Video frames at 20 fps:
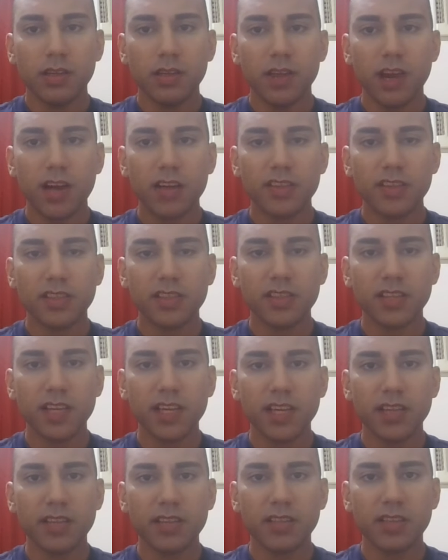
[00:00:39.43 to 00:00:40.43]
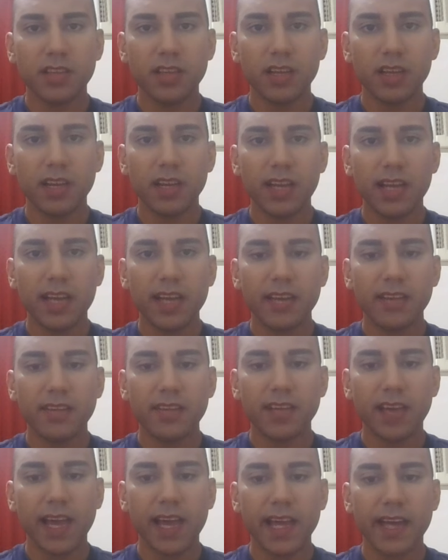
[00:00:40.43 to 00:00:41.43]
Narcissists like
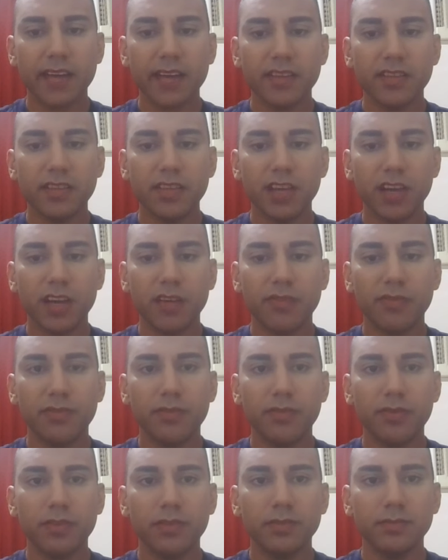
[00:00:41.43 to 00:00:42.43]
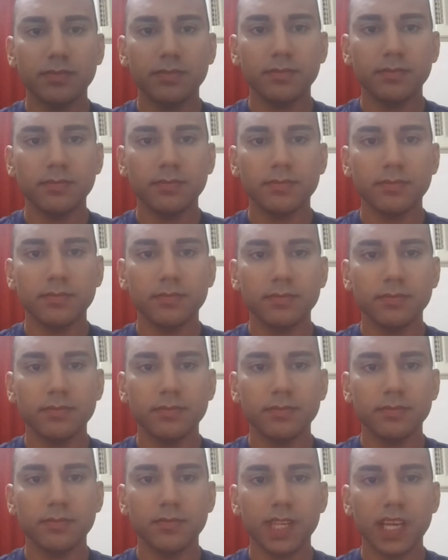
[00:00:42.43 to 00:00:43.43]
to act tough,
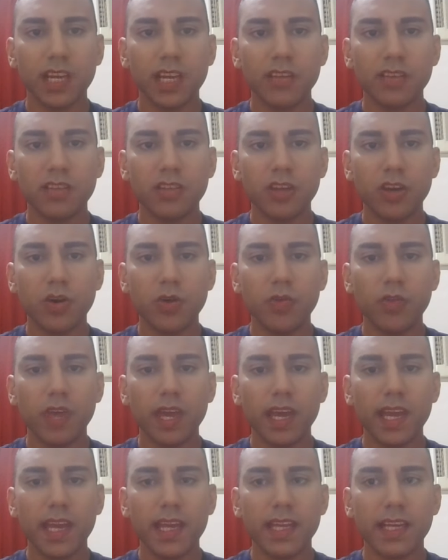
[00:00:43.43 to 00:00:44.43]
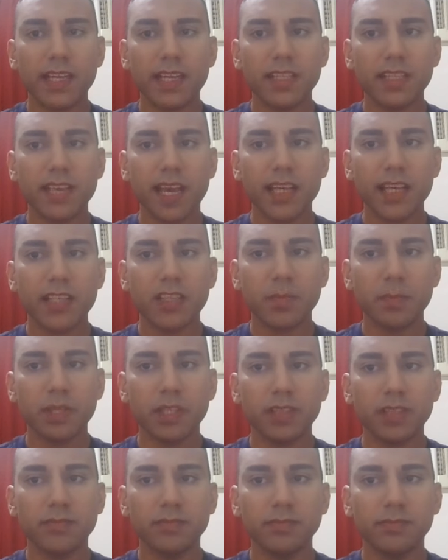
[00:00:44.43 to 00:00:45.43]
as though they're
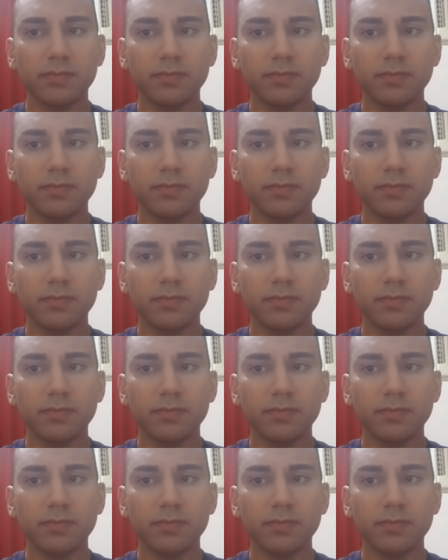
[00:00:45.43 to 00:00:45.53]
inaccessible.